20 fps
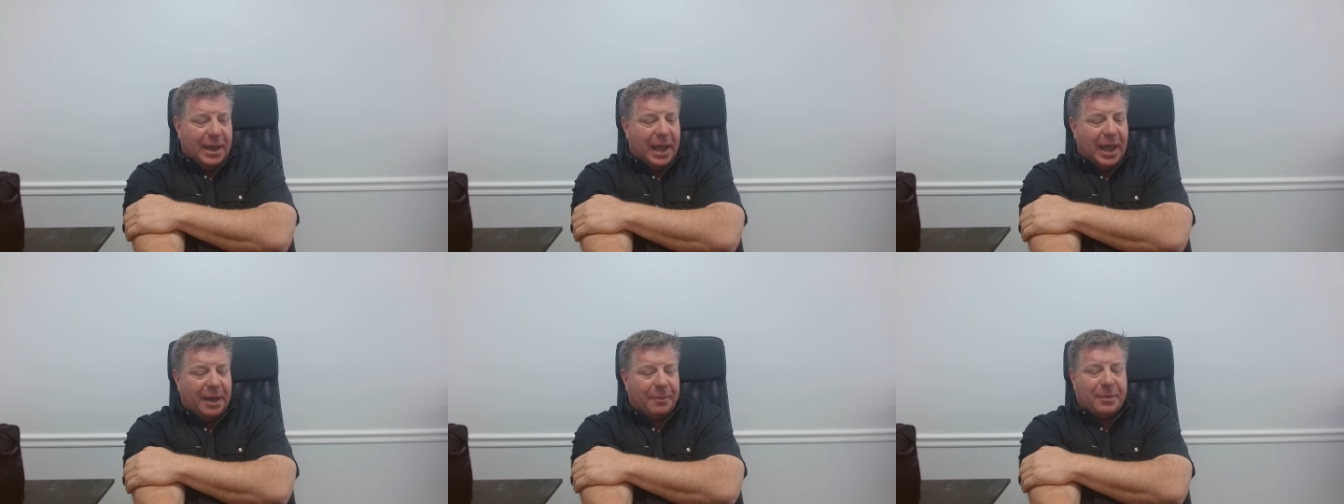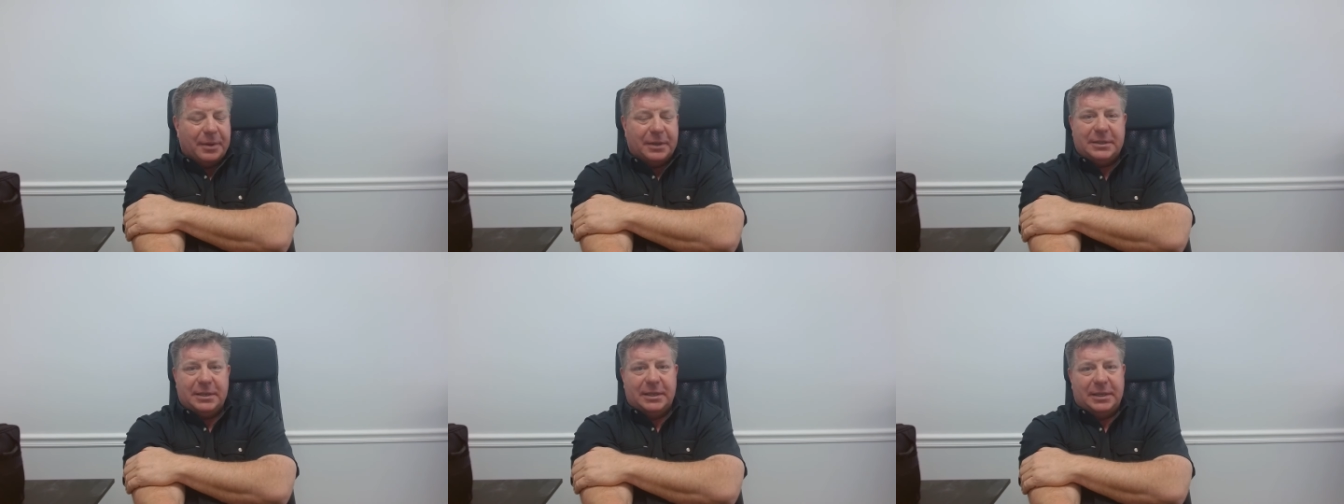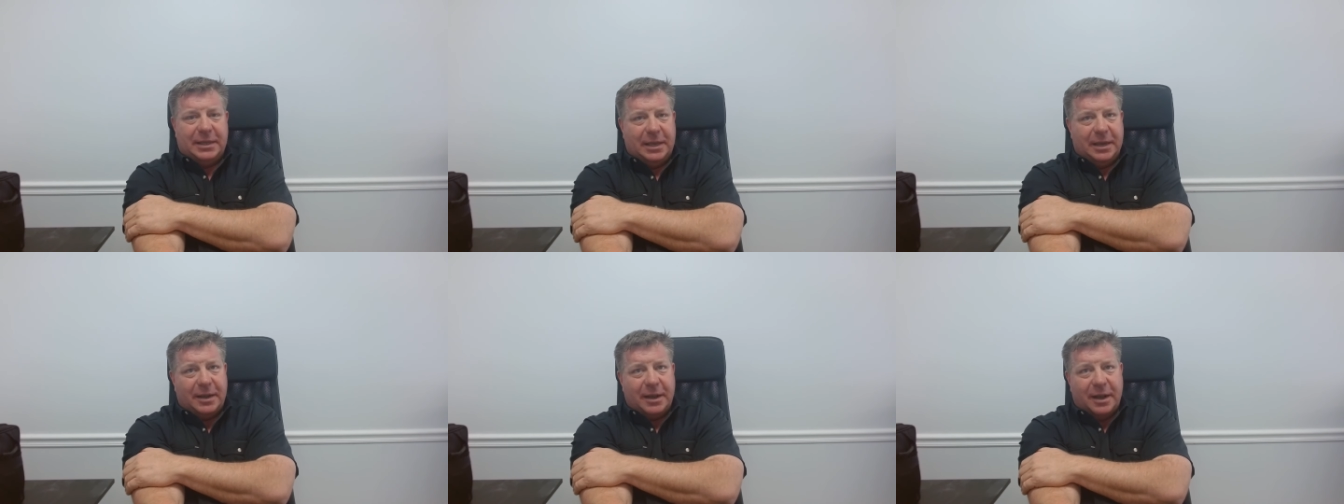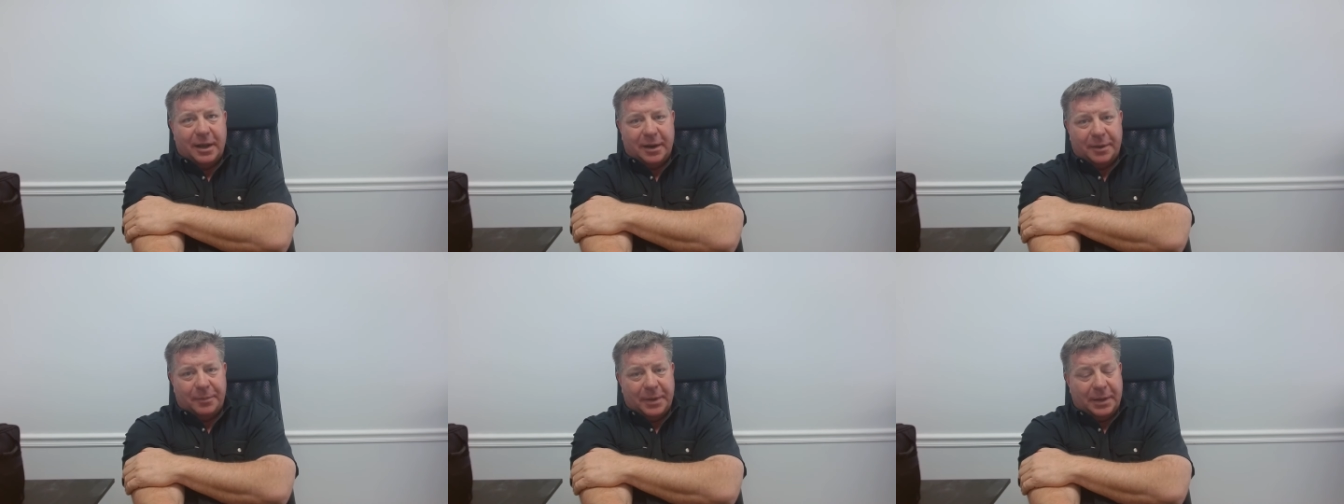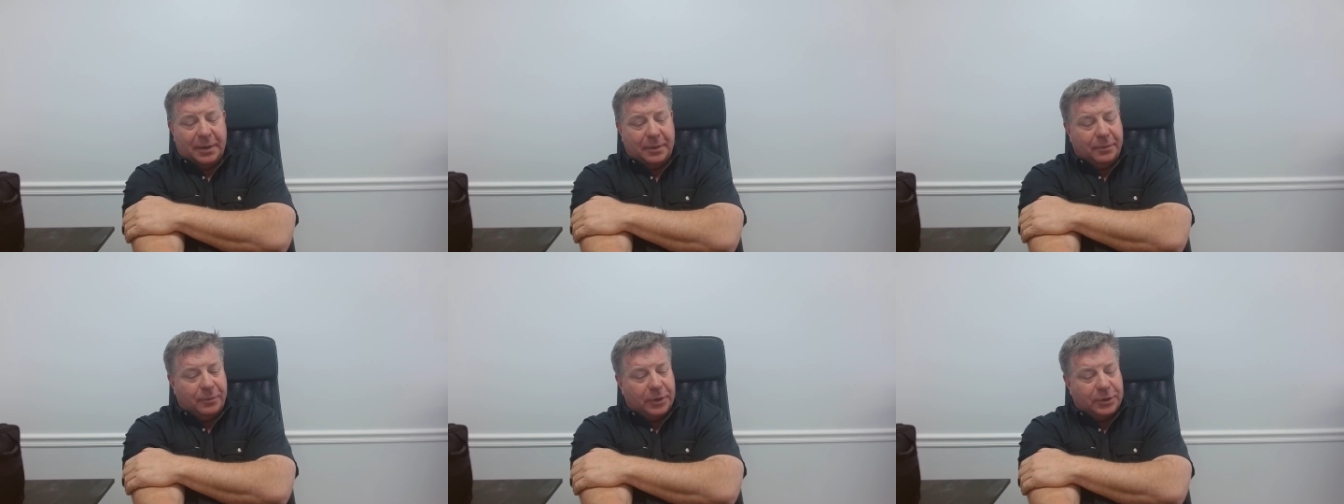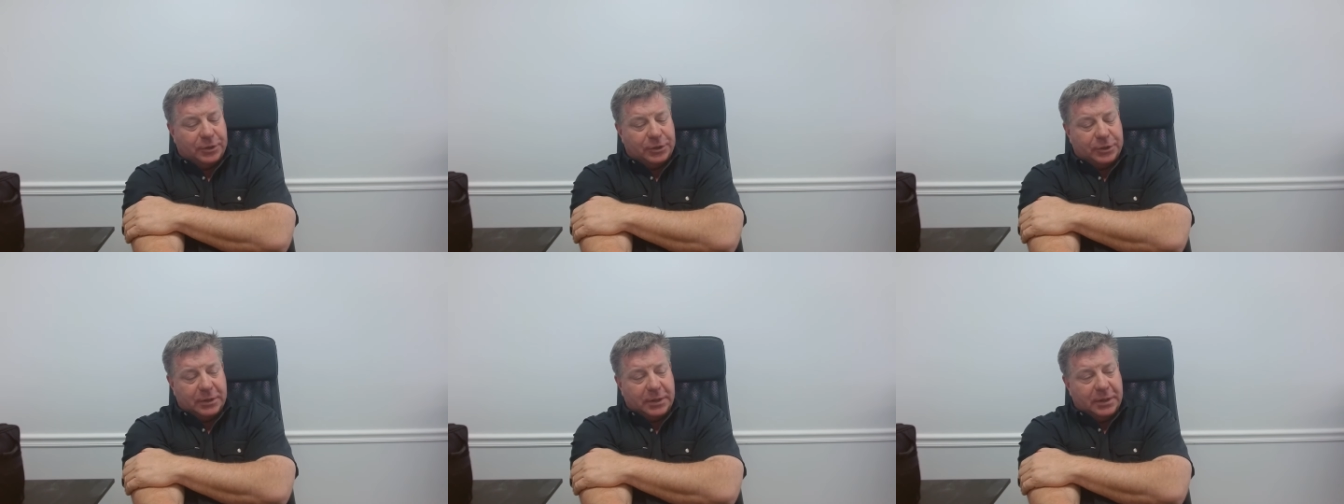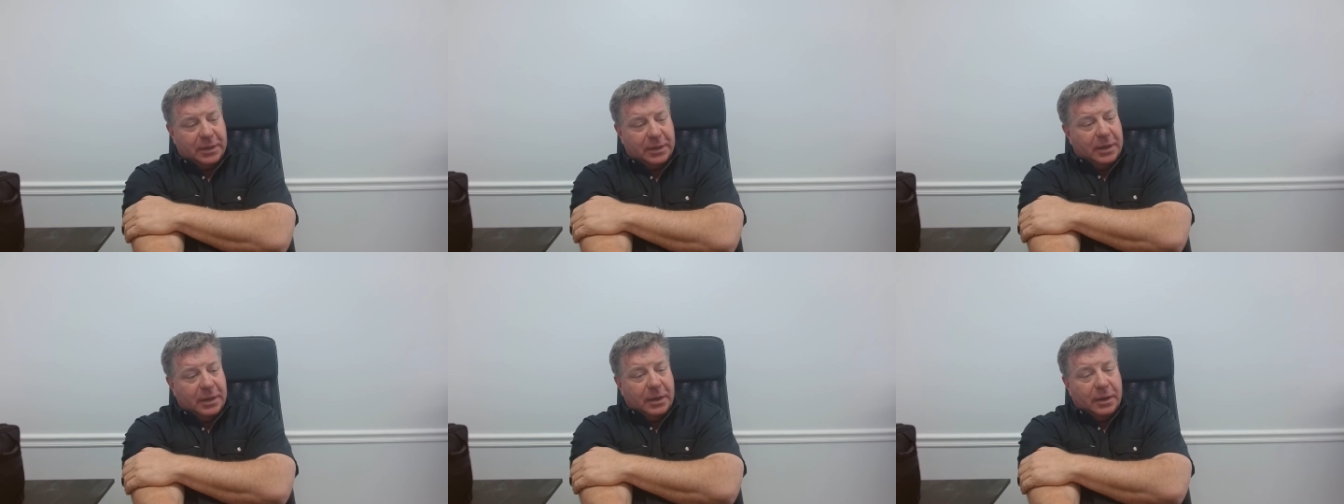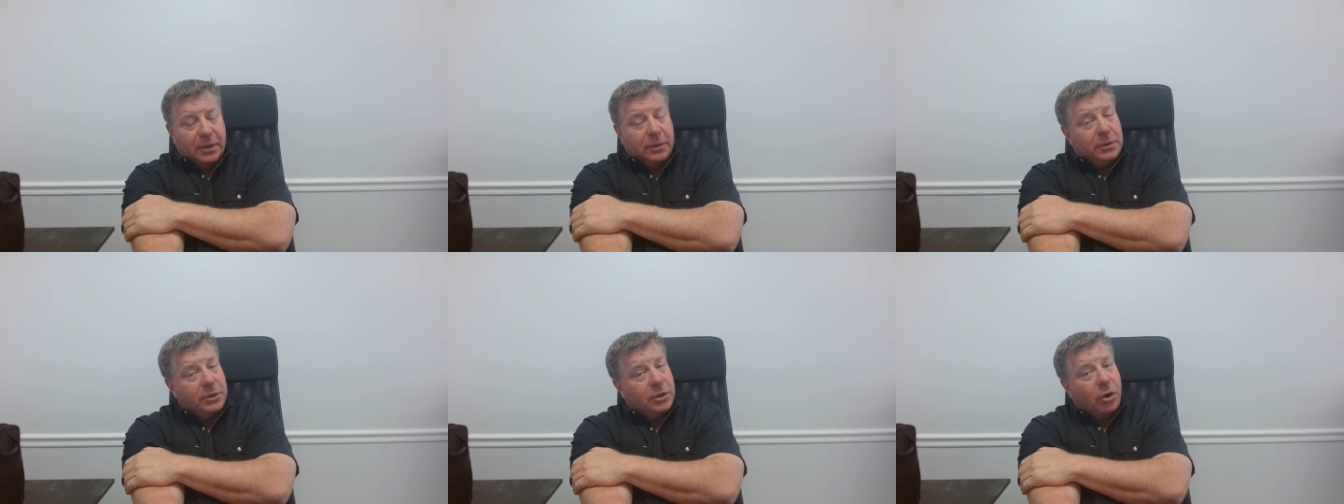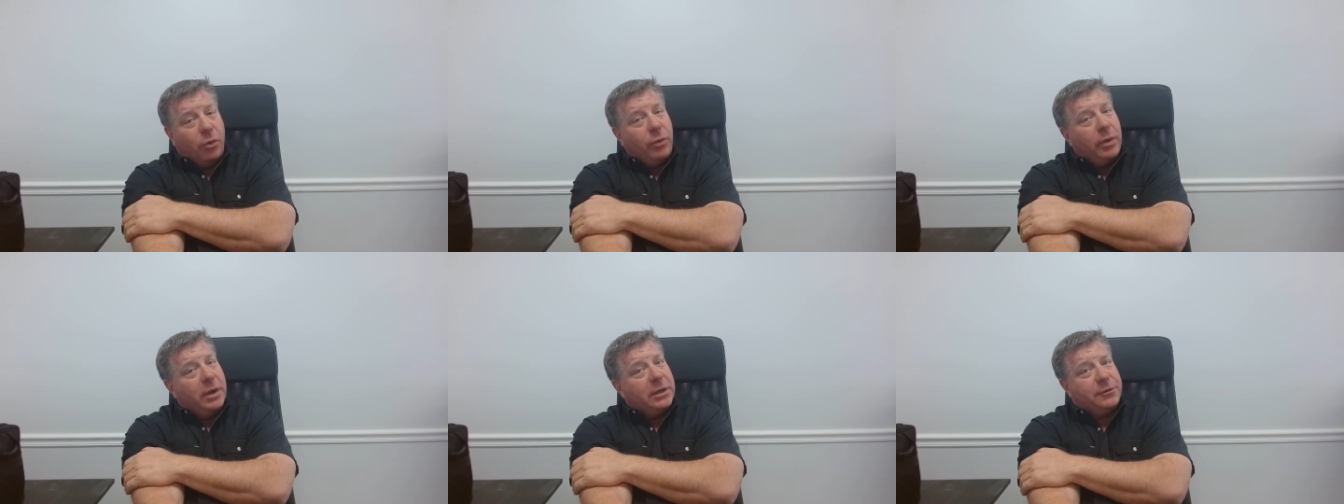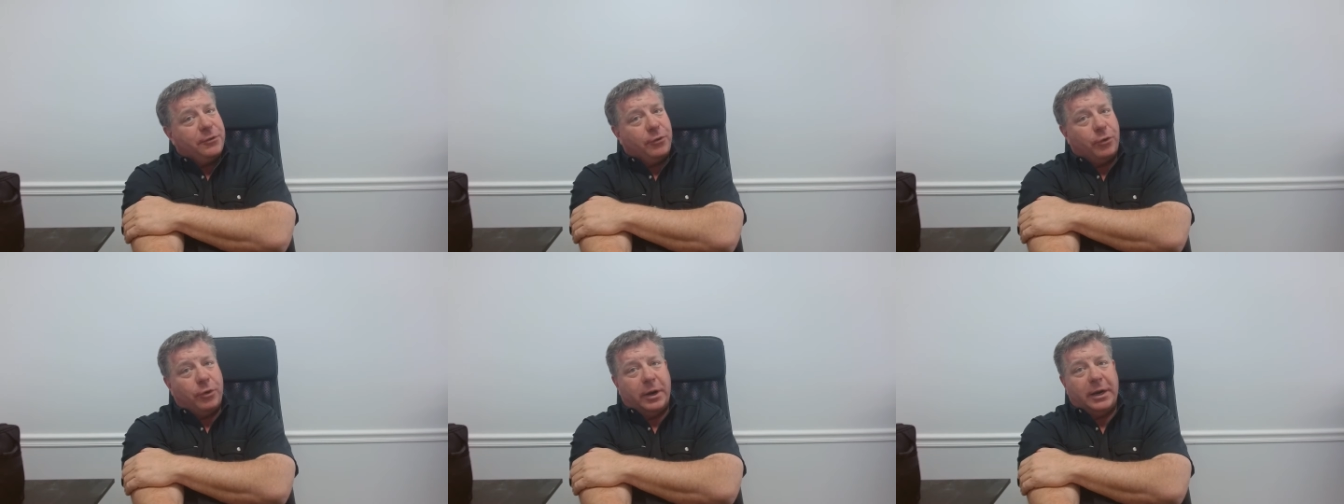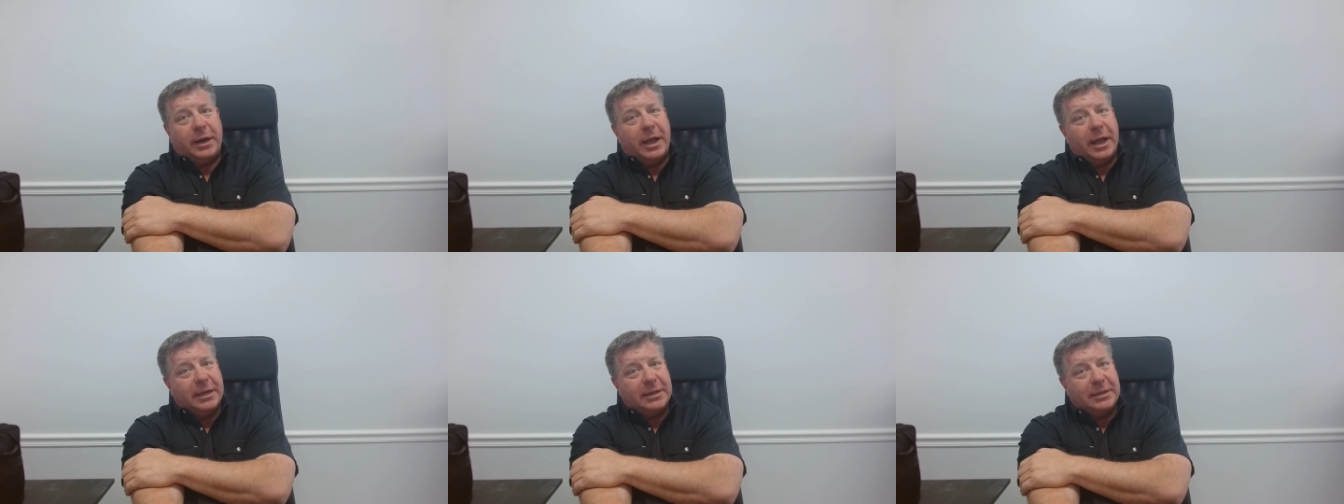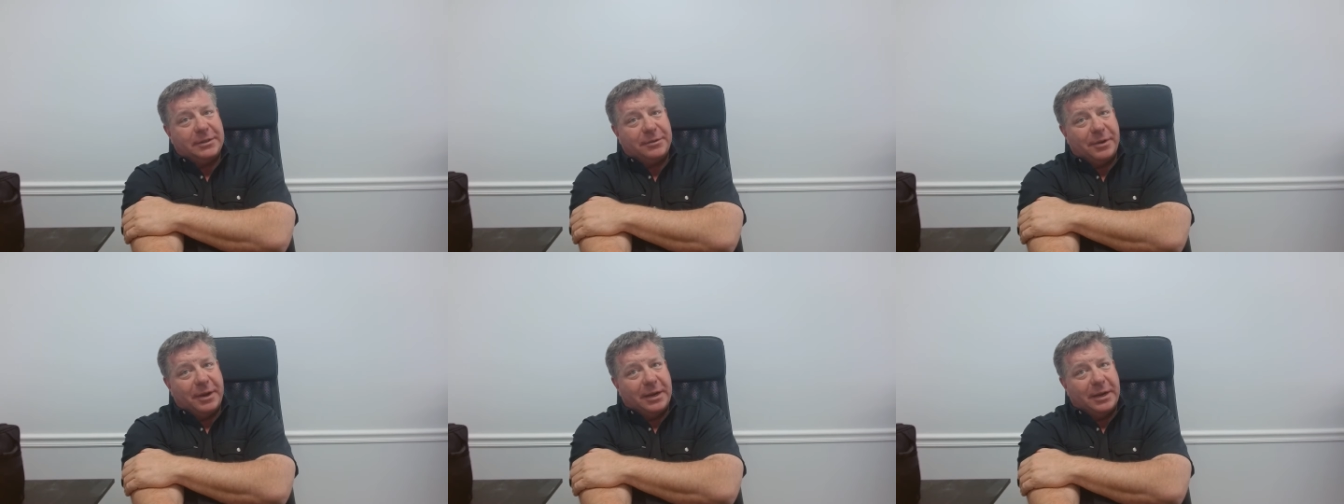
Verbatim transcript: happens in the economy, which don't wish for it, guys, right?